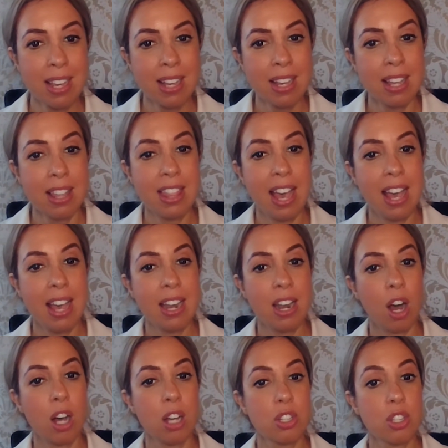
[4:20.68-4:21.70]
Then
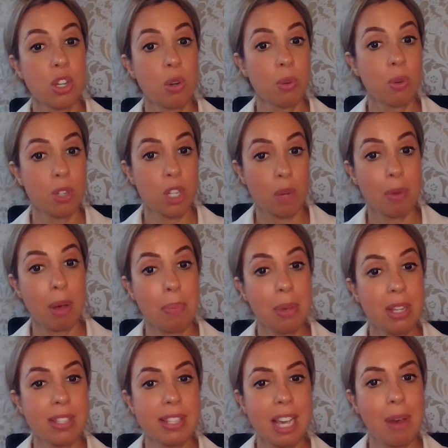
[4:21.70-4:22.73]
also when we're talking about
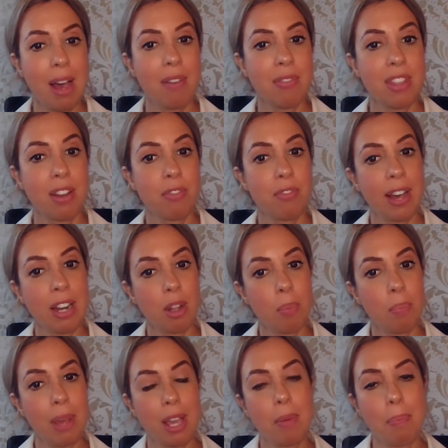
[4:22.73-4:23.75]
mealtime, have that final
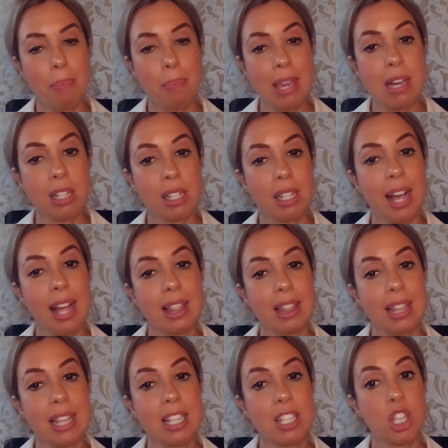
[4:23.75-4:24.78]
big meal
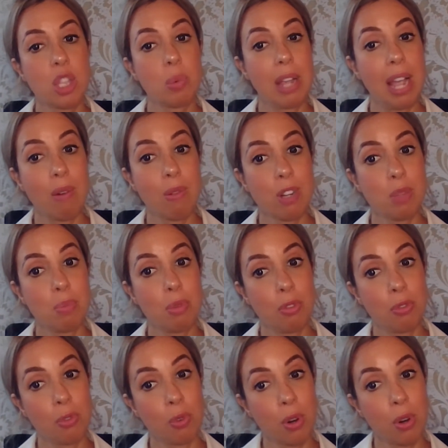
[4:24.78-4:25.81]
at least 3 hours
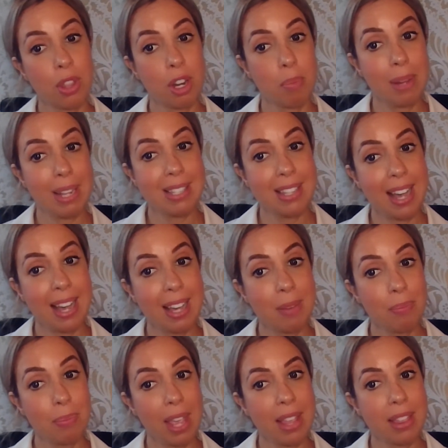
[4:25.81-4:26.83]
before their
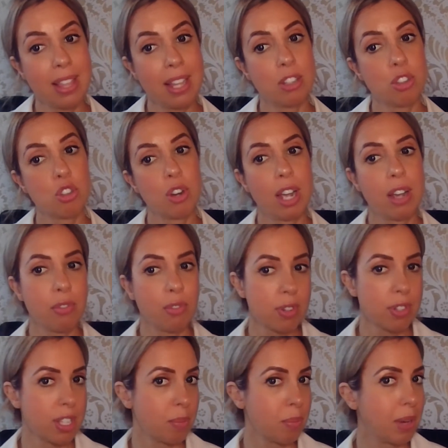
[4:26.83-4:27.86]
bedtime, and then try for
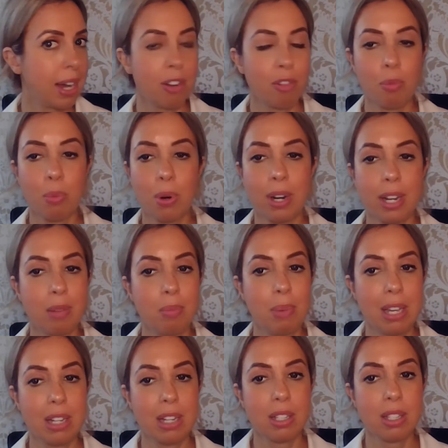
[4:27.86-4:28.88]
some kind of morning
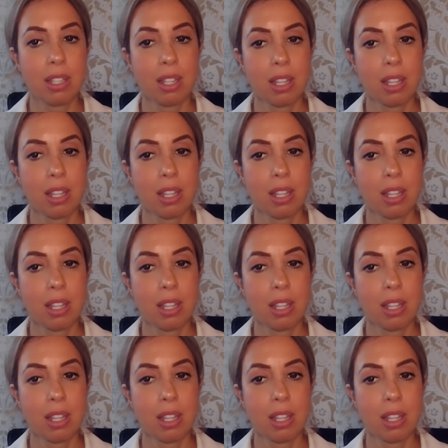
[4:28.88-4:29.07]
meal.